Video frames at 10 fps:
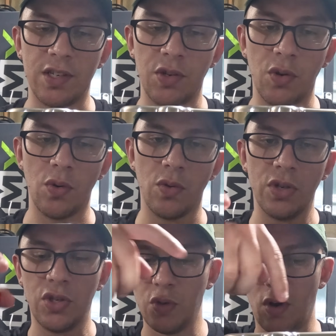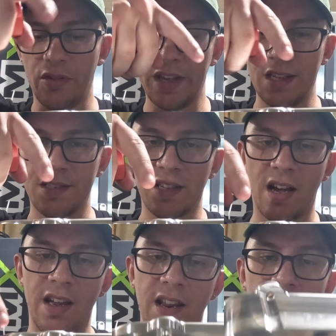to do all the
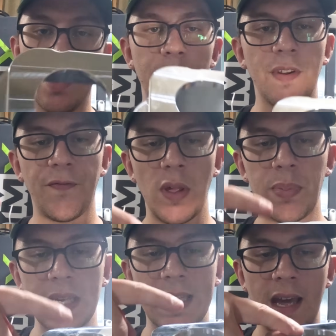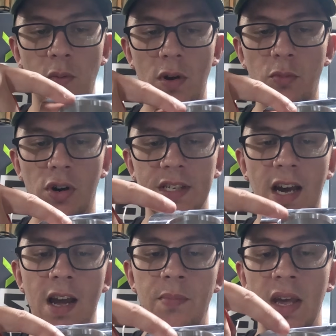inside, and then I'm gonna flip it again one more
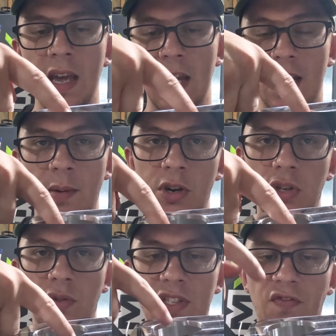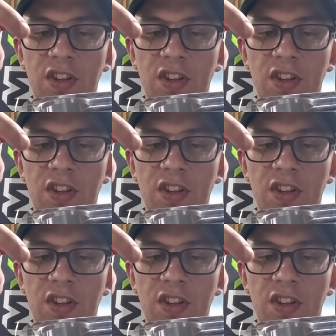time, then I'm gonna do this